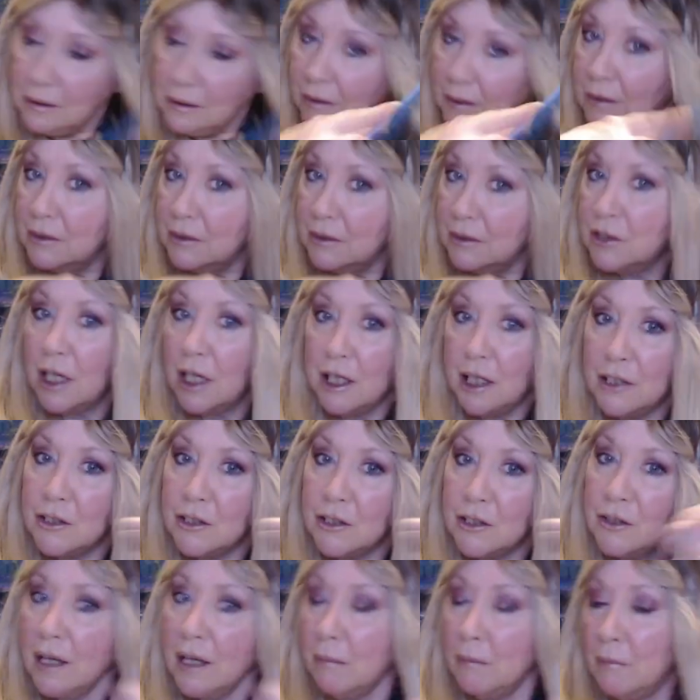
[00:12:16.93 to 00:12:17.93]
charge you
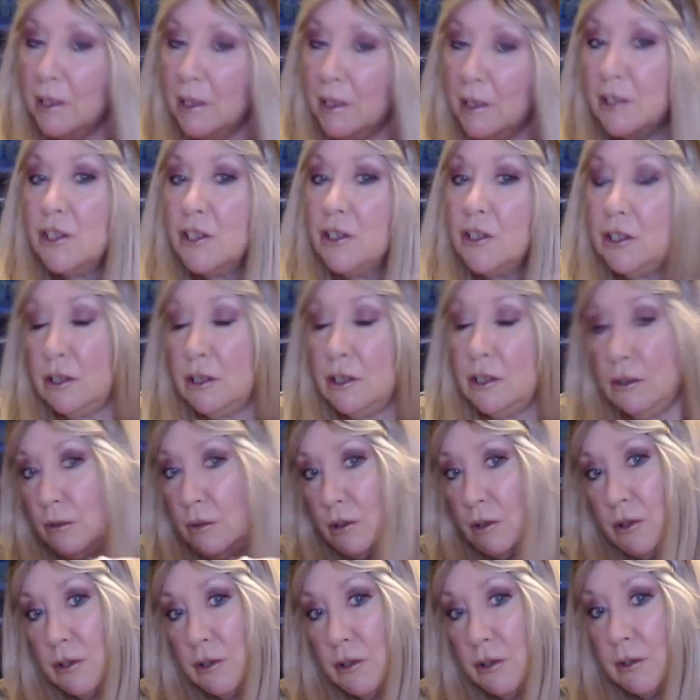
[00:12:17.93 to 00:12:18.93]
that much to
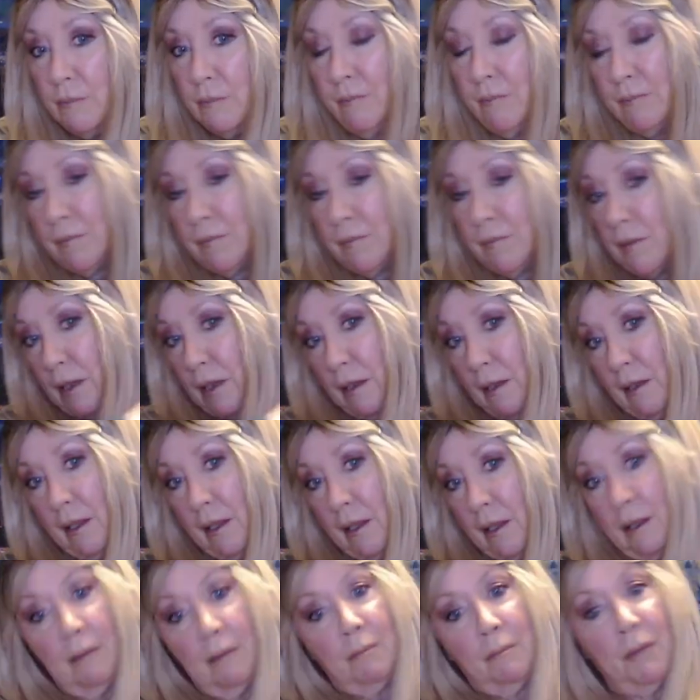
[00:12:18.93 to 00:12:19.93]

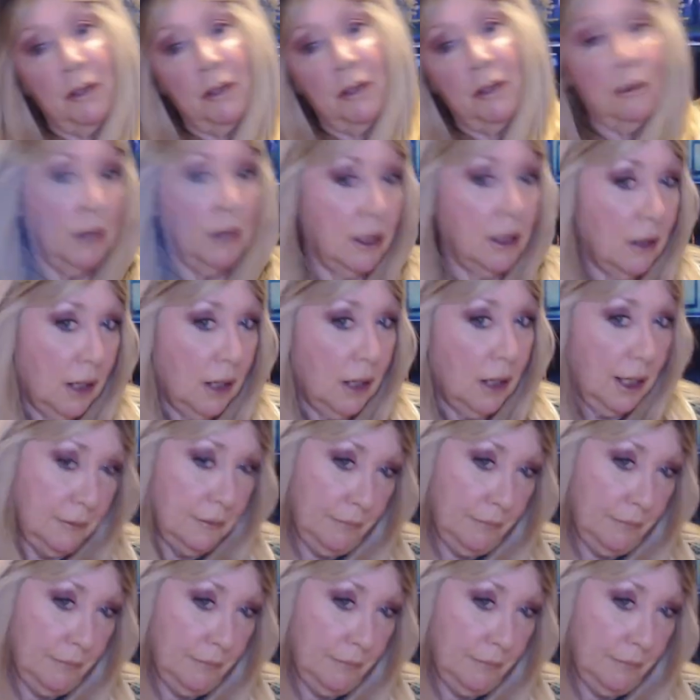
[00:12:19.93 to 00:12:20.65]
put the wig on